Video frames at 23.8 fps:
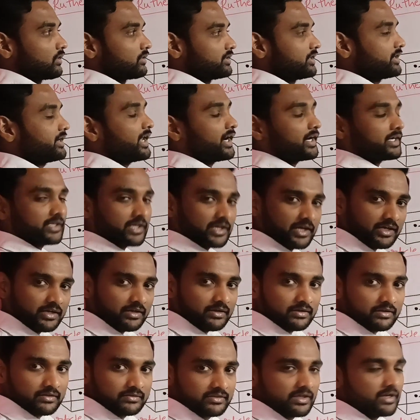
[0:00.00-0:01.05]

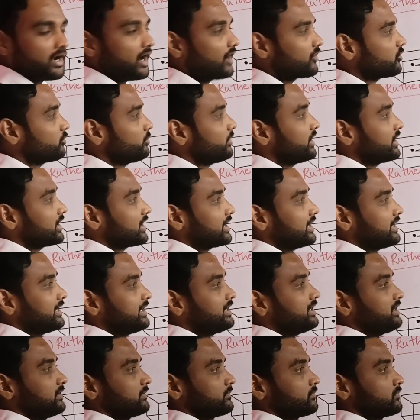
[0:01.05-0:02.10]
detector, then
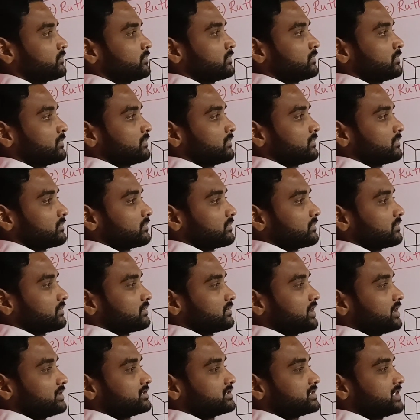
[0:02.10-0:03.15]
automatically
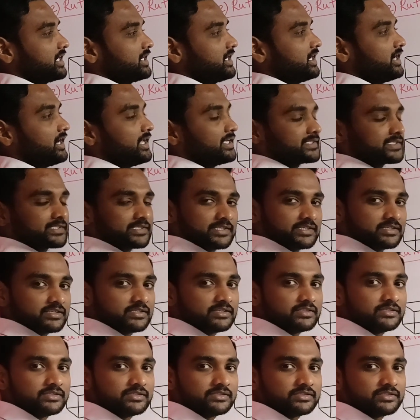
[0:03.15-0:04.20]
the ZNS,